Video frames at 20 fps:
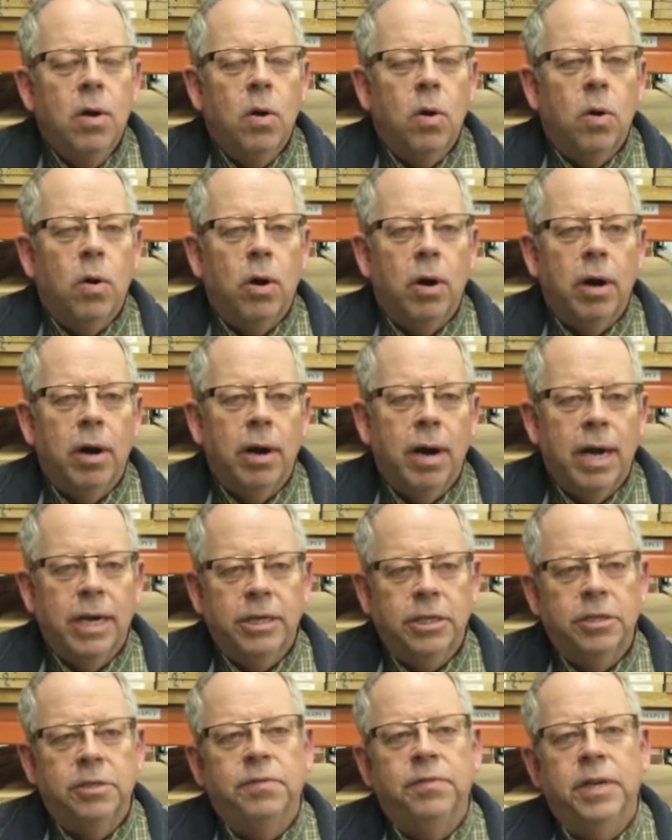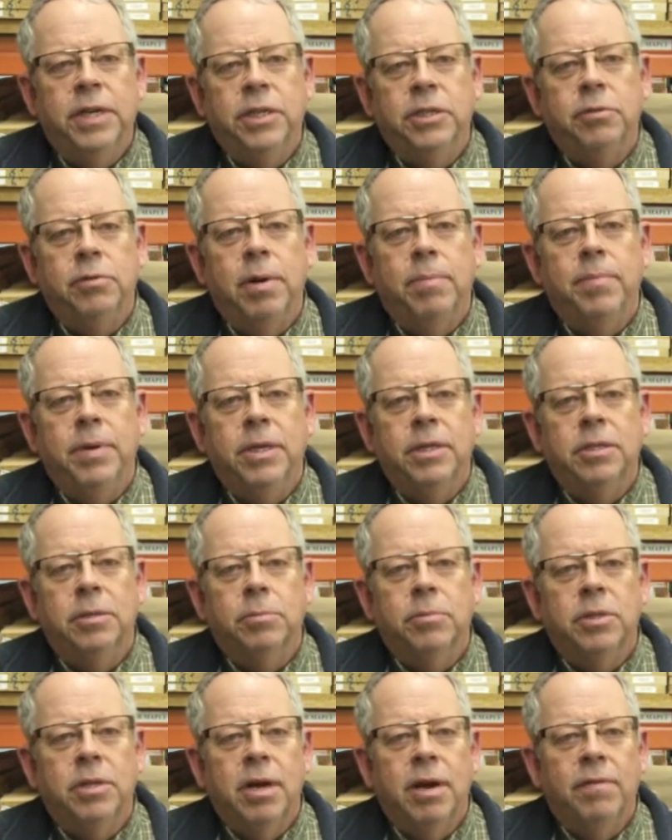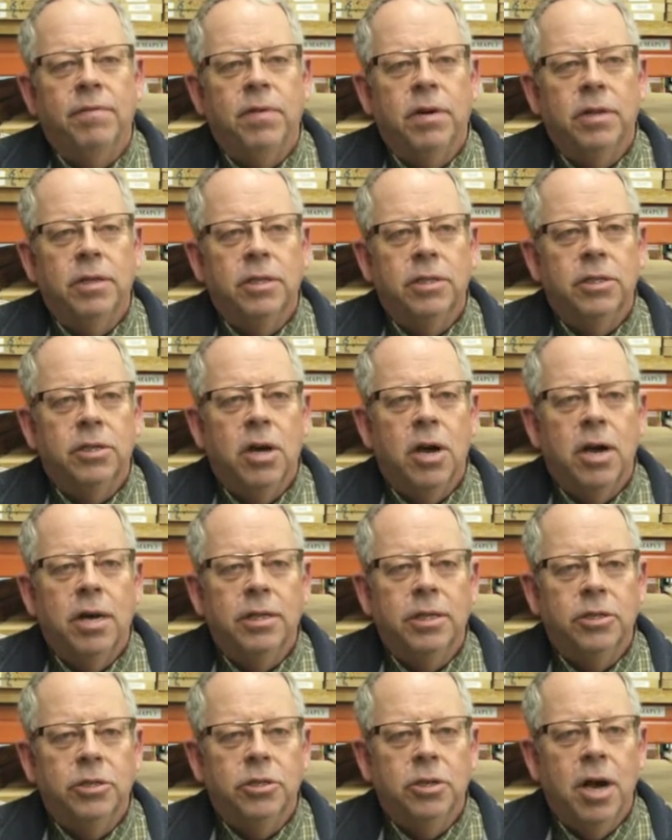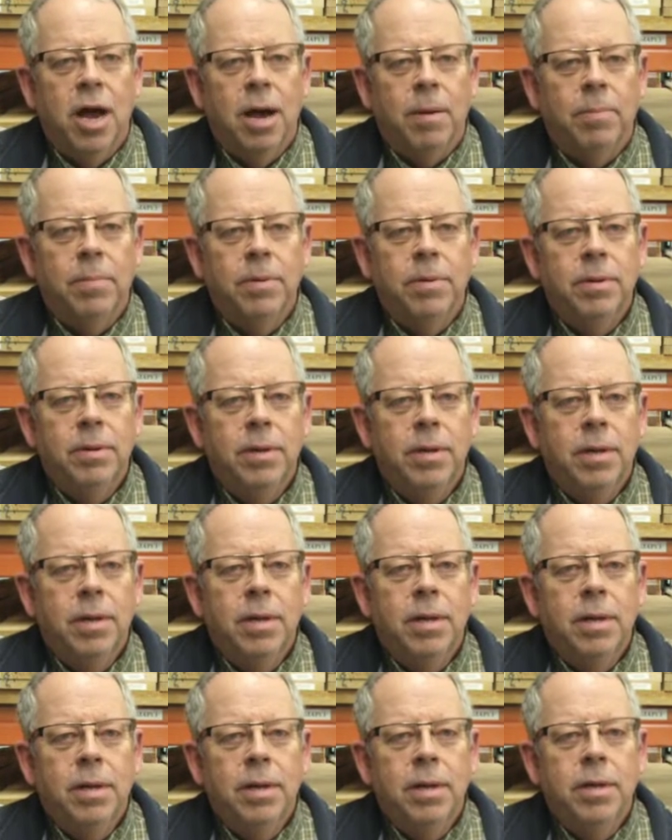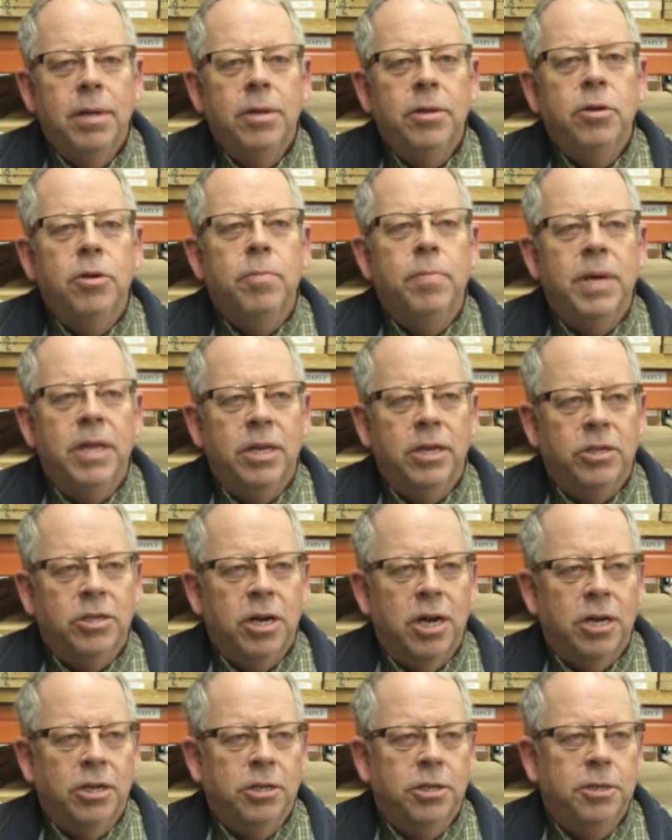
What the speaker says: or I just finished ripping some stuff on the saw in the shop. You be the judge.